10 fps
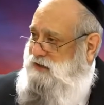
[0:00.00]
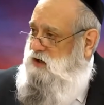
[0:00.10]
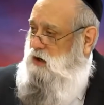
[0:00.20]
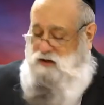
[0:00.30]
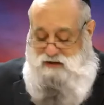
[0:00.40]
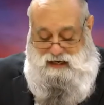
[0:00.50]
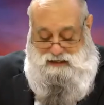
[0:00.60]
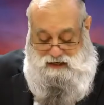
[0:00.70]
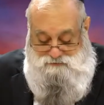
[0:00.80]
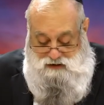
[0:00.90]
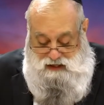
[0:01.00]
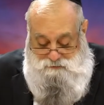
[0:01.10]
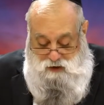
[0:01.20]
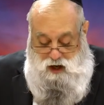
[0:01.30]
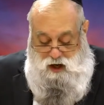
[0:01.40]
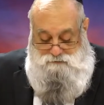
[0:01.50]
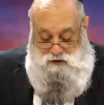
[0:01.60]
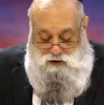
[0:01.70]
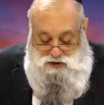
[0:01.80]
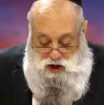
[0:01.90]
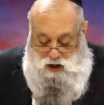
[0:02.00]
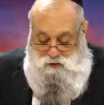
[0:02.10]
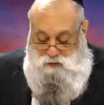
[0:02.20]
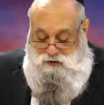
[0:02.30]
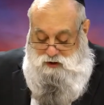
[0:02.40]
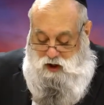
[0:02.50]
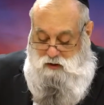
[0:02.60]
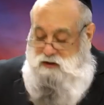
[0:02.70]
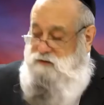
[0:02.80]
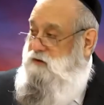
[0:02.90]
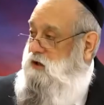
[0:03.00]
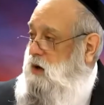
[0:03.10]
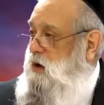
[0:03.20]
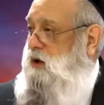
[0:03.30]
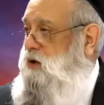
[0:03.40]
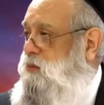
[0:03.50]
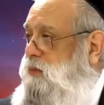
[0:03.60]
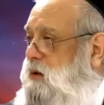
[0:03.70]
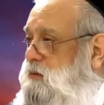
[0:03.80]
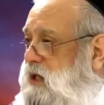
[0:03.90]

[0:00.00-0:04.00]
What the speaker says: my Torah that I gave to them. V'lo Shomu B'koli V'lo Holchubo.